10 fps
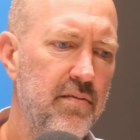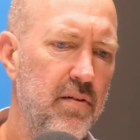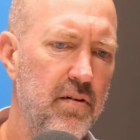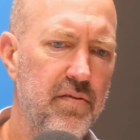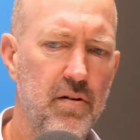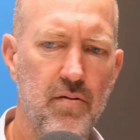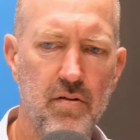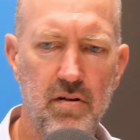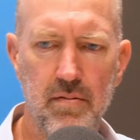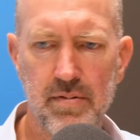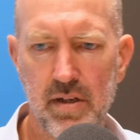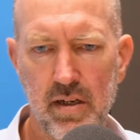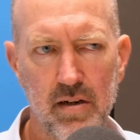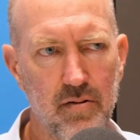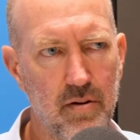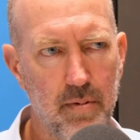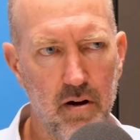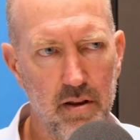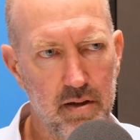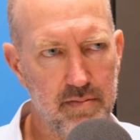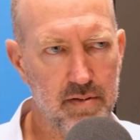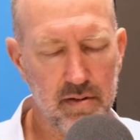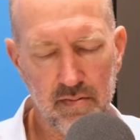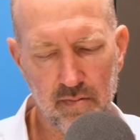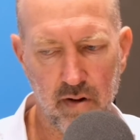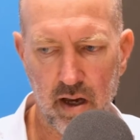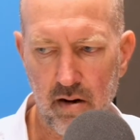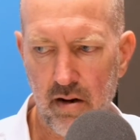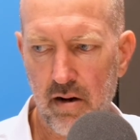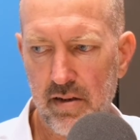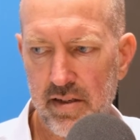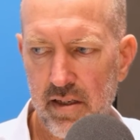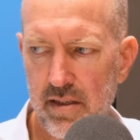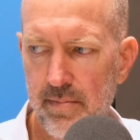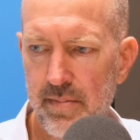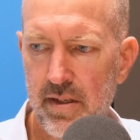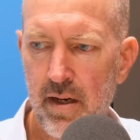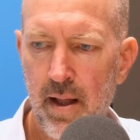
Vodafone Group, Singtel Group, all of those ran on our systems.